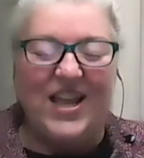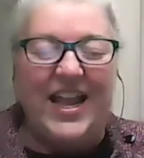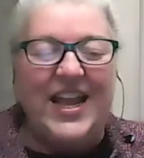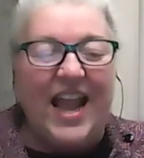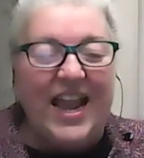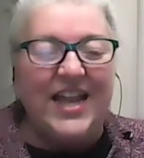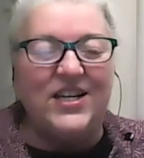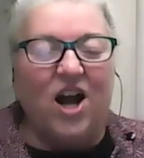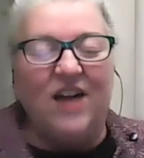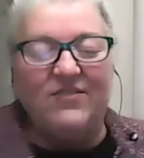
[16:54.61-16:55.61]
and,
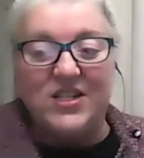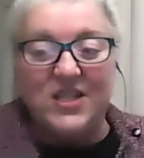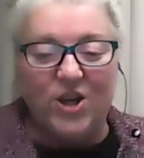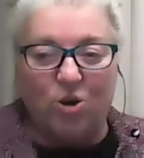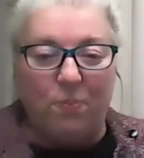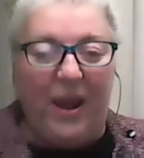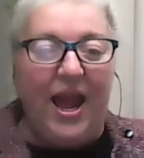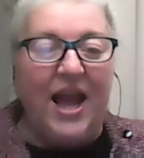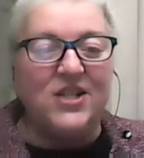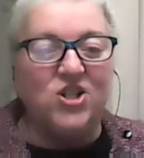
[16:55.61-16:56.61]
and obviously you're
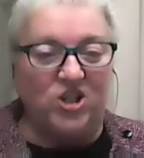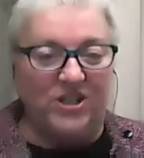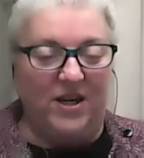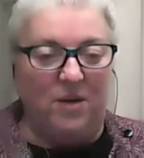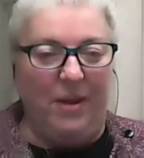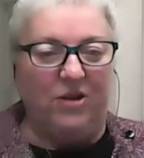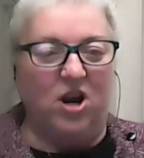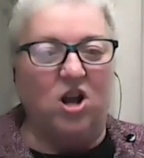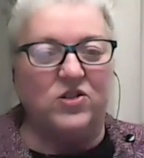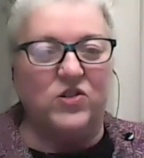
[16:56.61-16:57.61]
passionate about
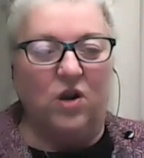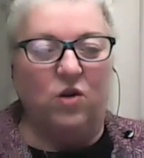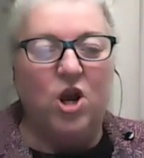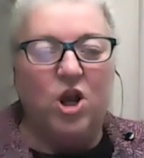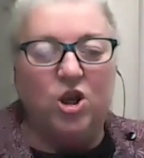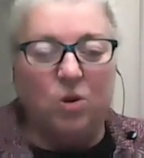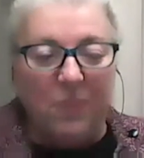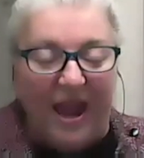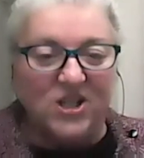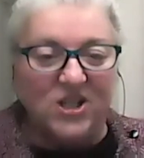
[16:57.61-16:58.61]
it also. Your
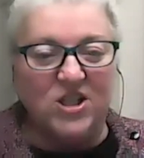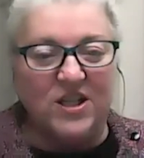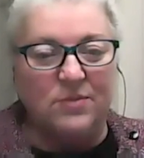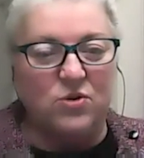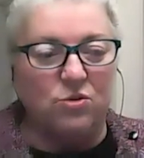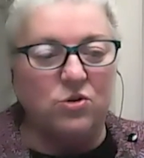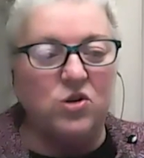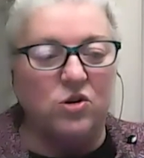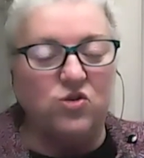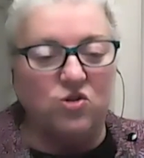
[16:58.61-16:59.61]
passion comes through
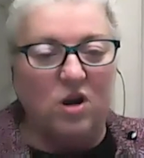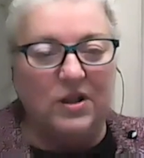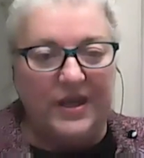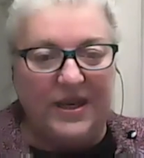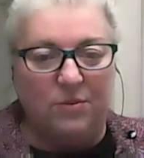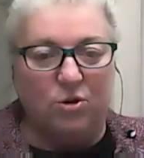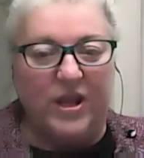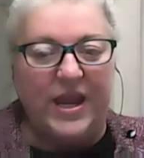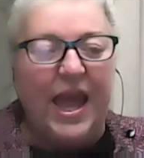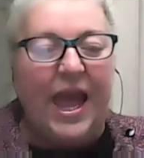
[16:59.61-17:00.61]
so strongly,
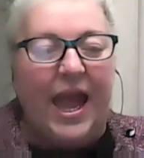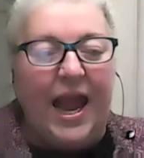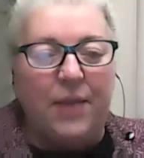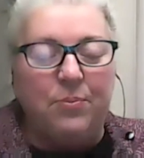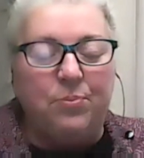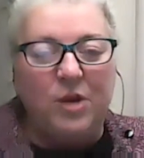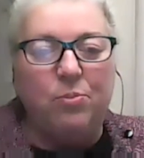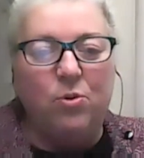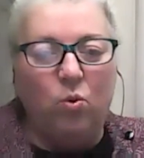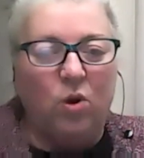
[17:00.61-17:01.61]
Kimberly. And
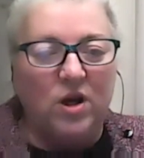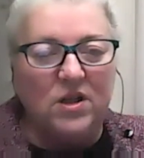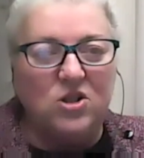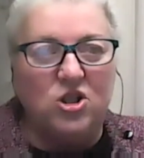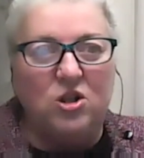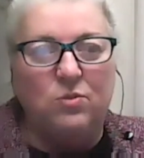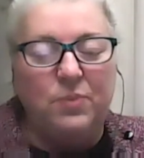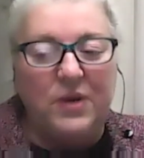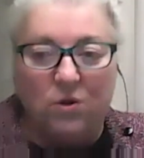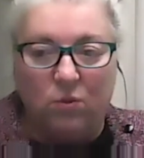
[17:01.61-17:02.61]
people want to
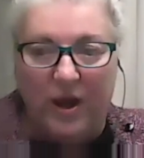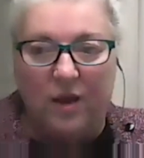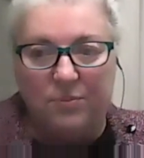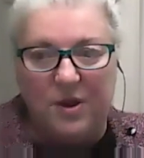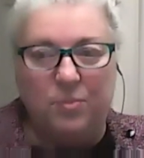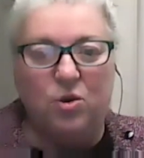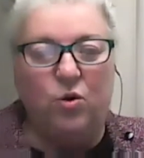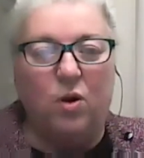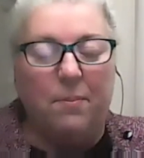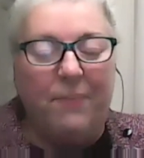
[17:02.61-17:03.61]
be around people
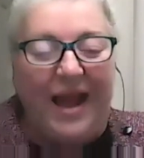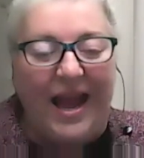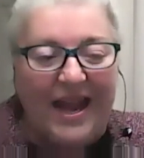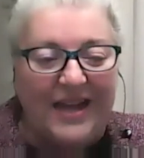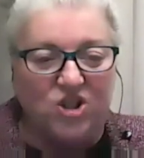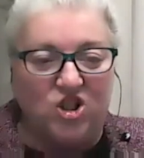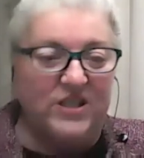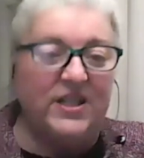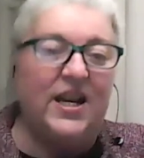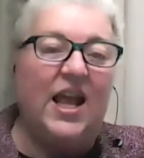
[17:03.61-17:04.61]
who are
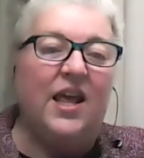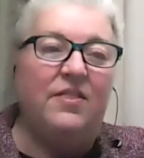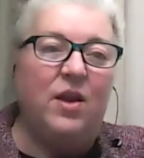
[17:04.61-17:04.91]
passionate and